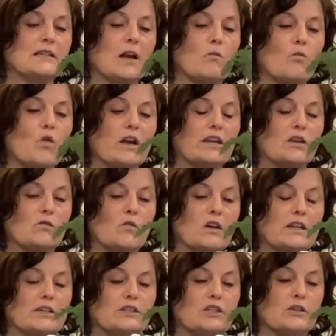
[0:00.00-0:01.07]
on what you
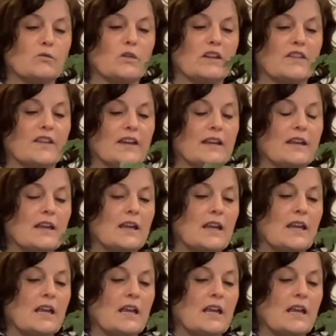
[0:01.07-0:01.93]
want to do with it.